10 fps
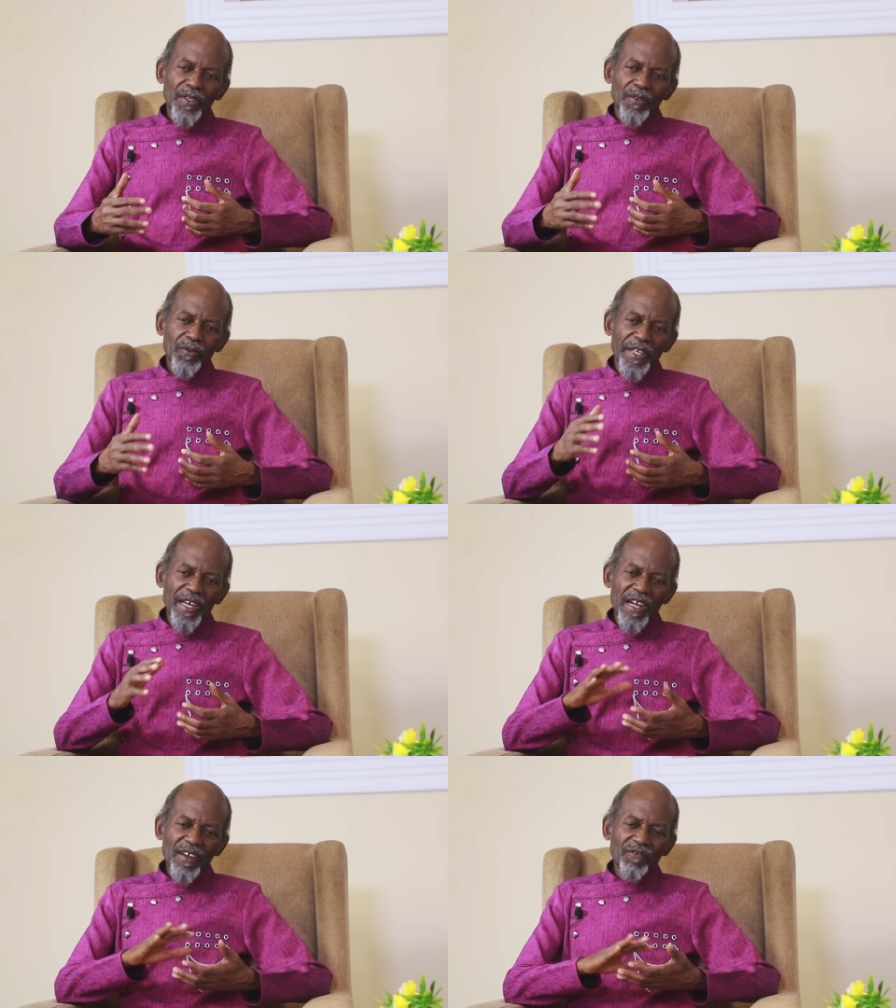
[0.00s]
we
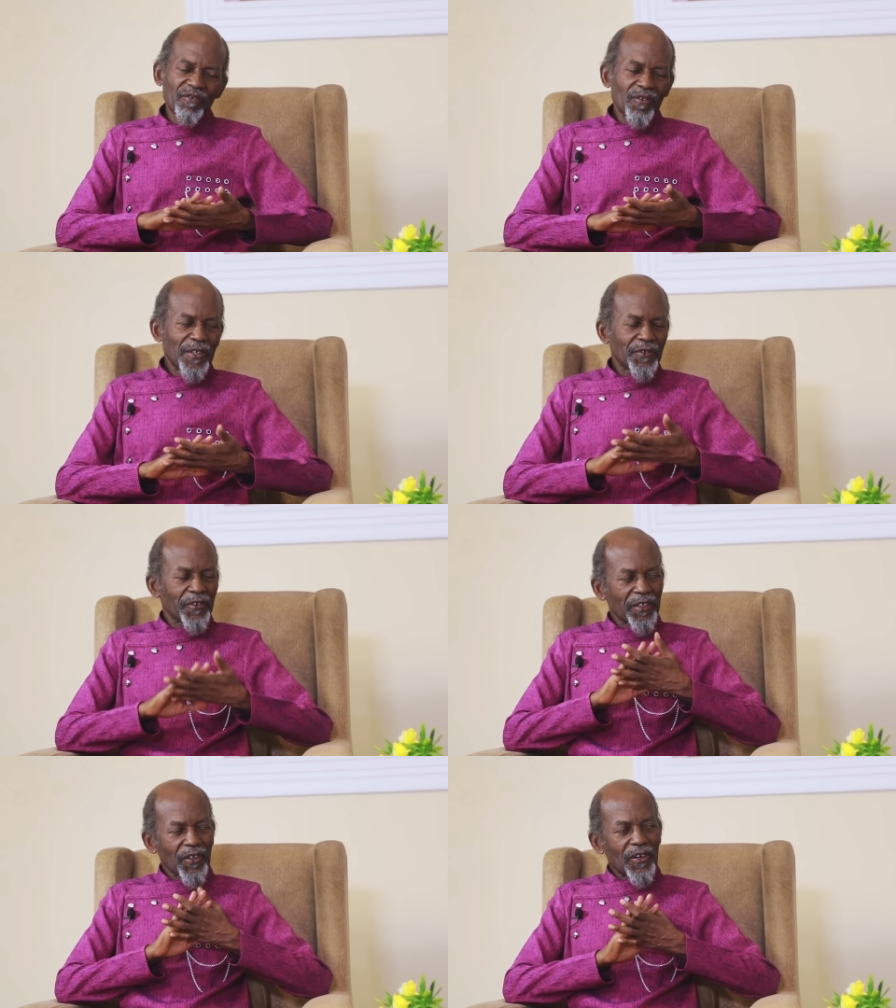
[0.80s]
have what
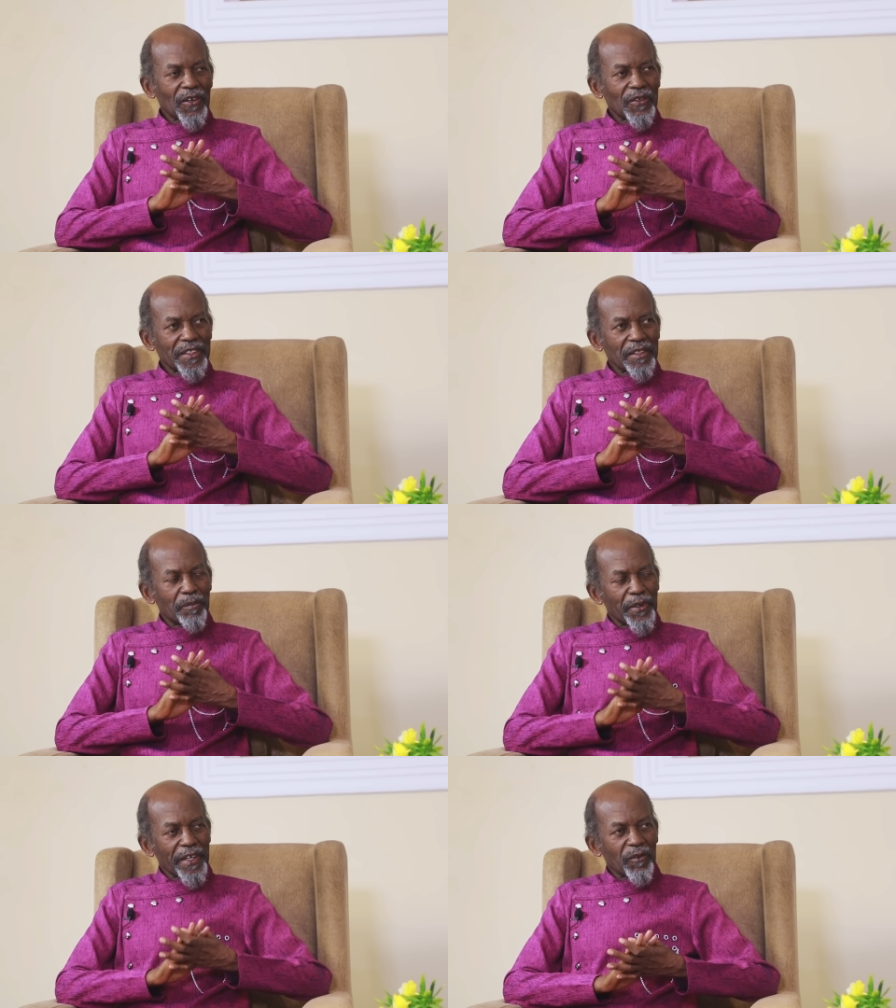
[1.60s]
we call the
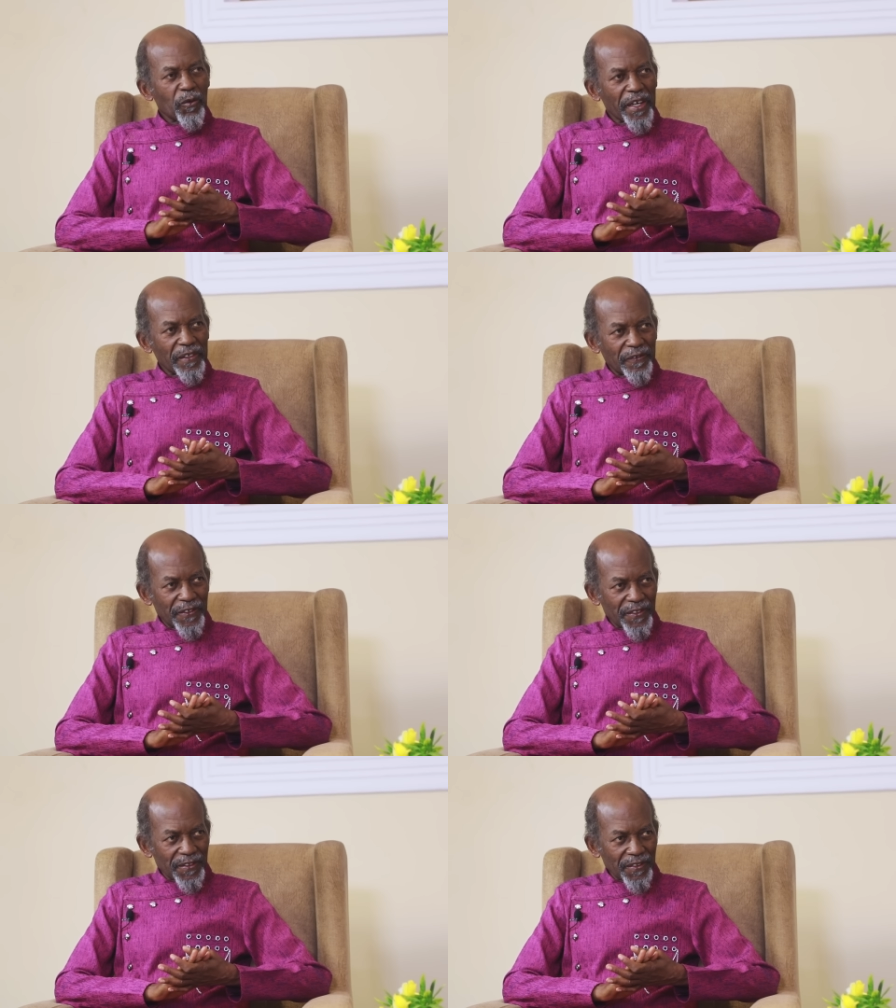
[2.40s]
brain
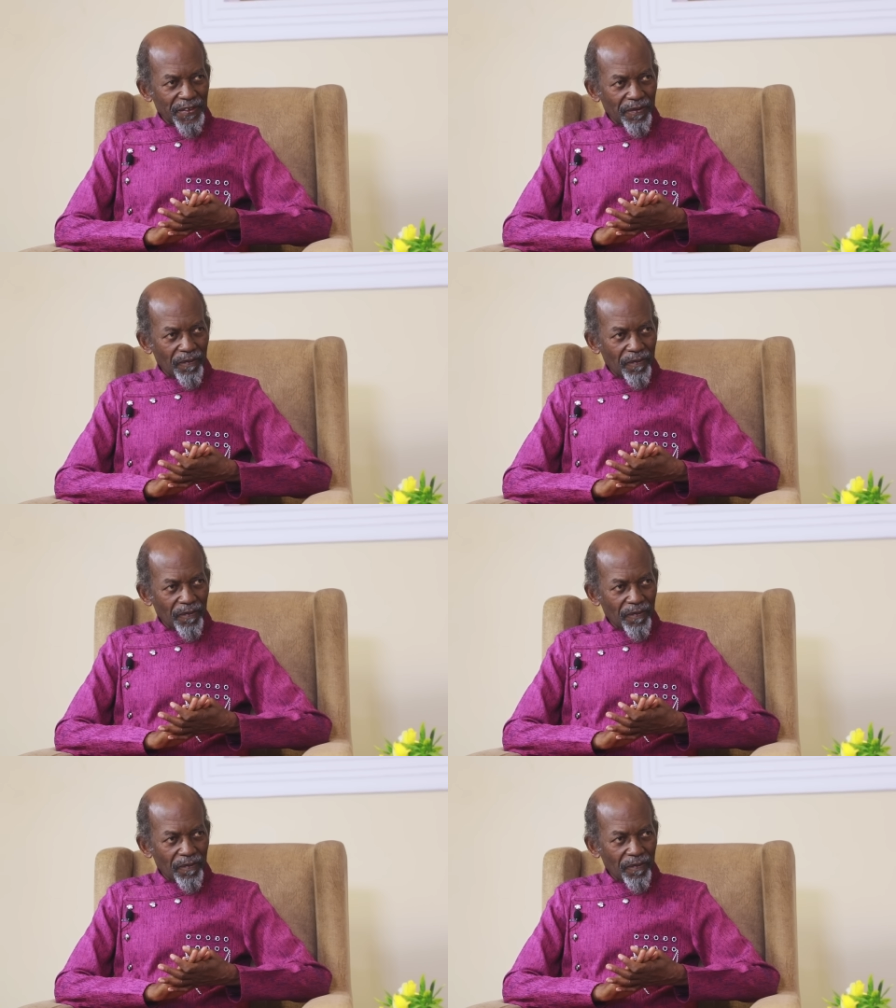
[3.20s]
waves.